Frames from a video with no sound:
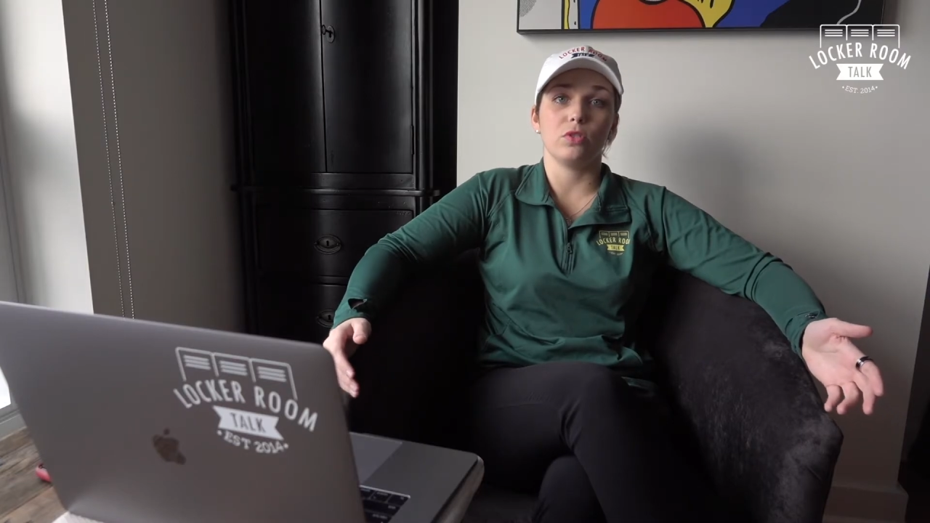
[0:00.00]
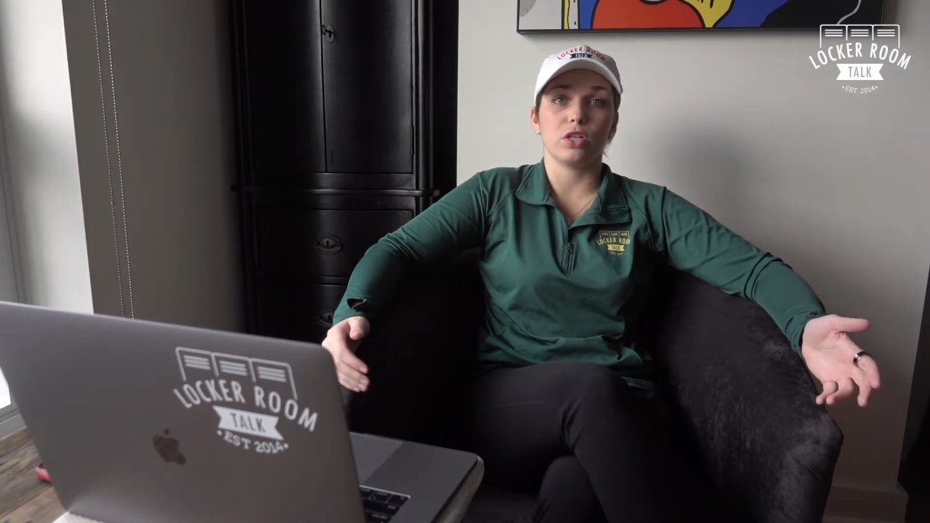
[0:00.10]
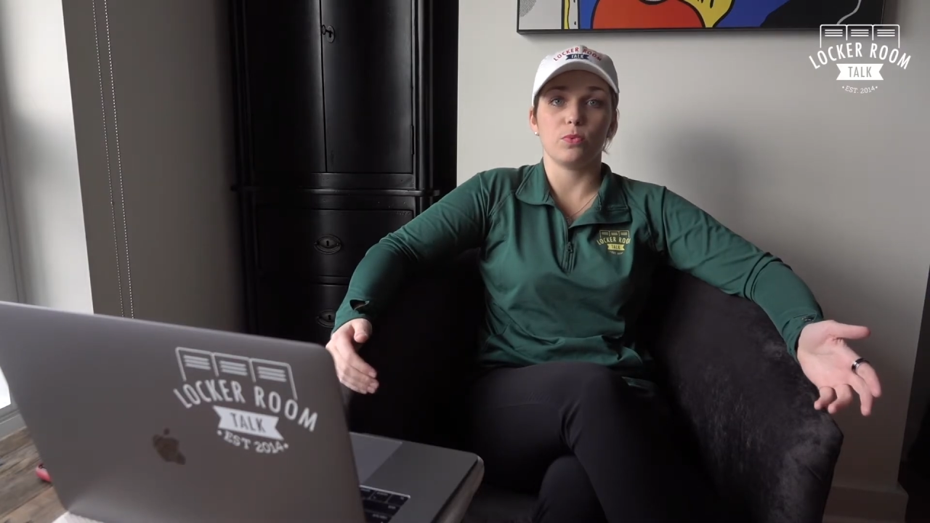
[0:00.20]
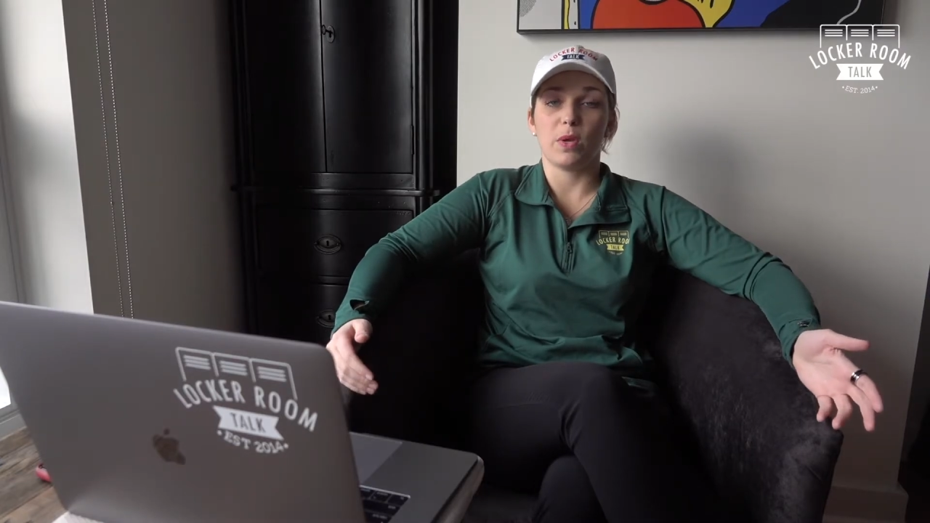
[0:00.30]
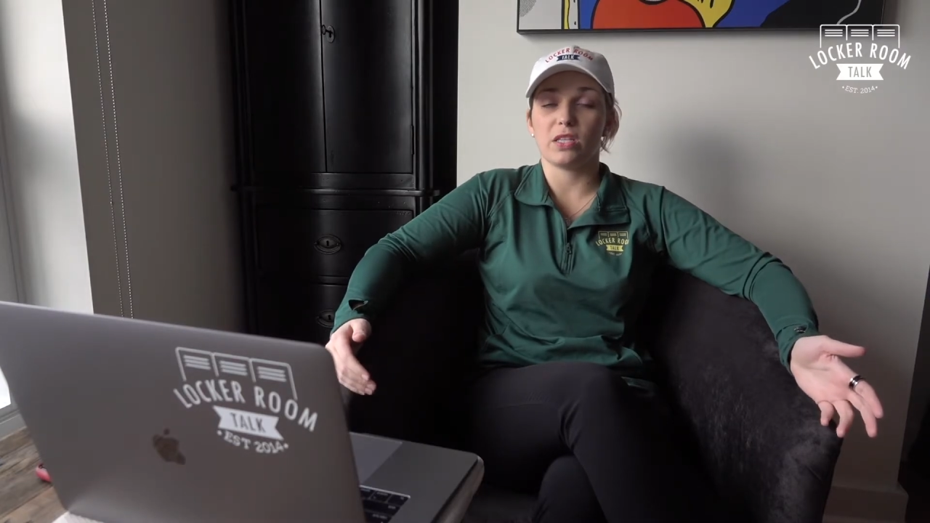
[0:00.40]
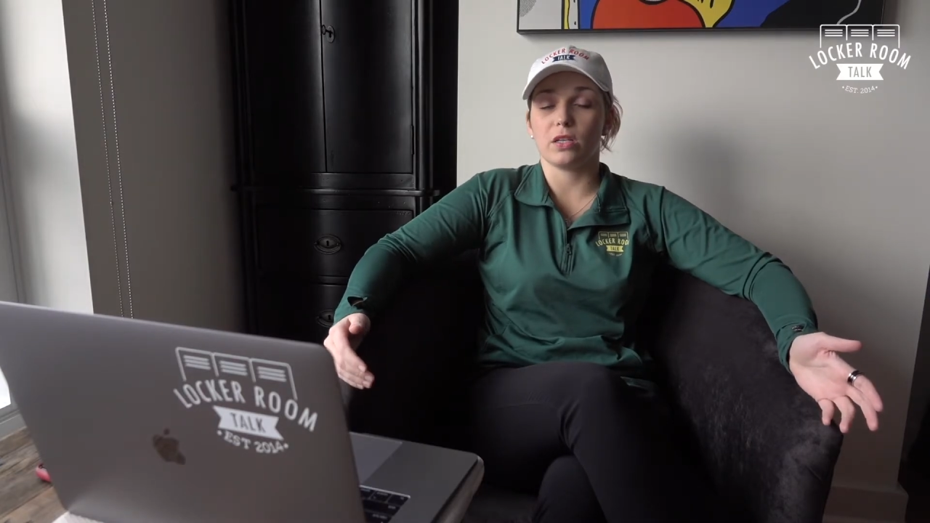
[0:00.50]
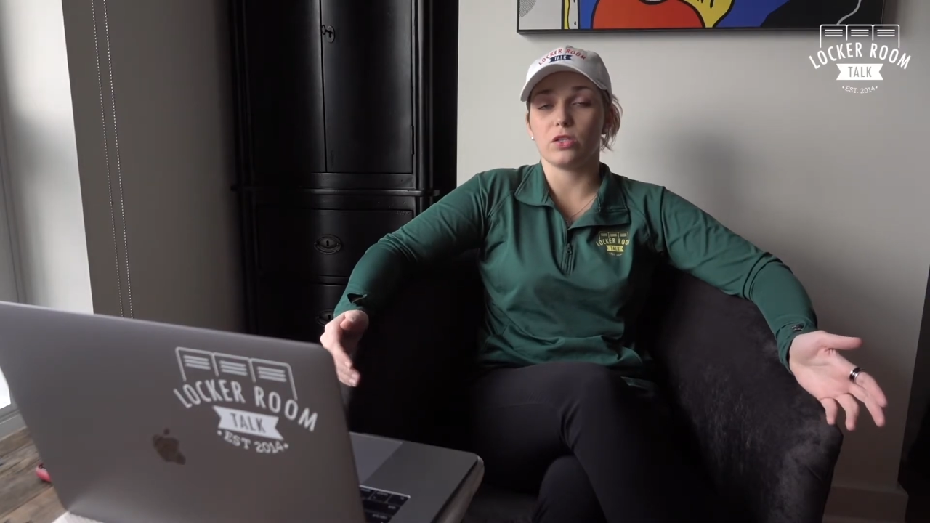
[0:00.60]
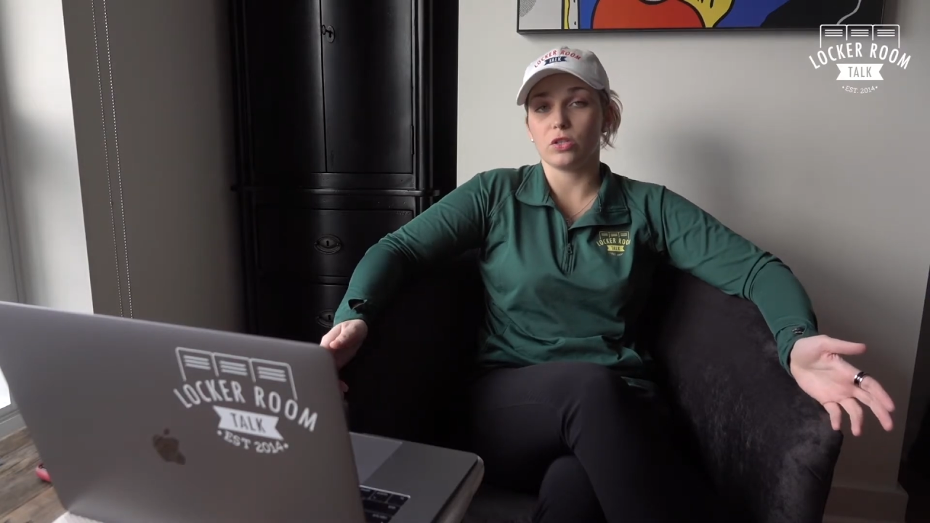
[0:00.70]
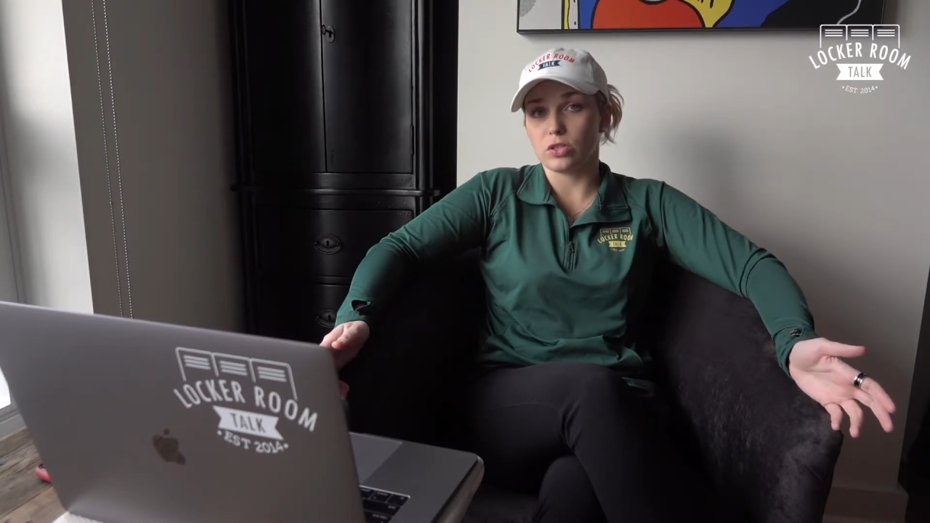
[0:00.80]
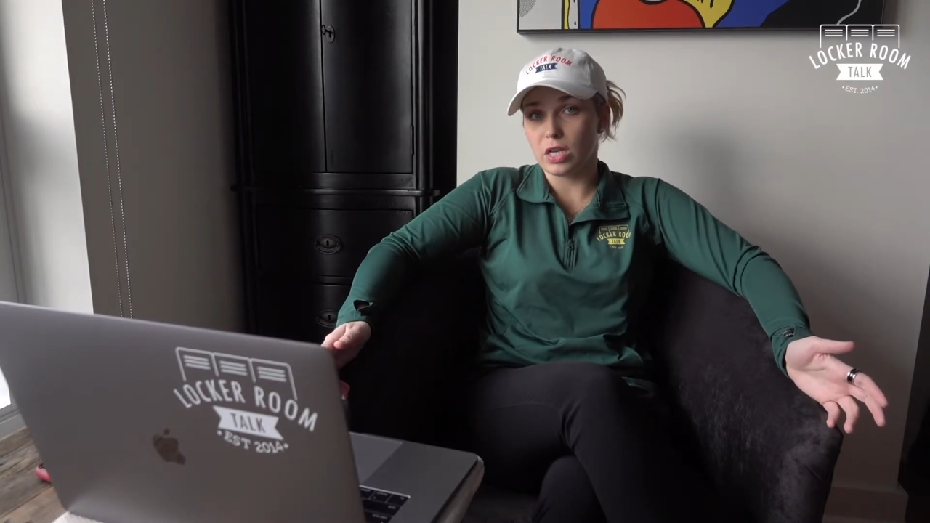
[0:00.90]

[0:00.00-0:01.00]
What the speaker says: touch base on a certain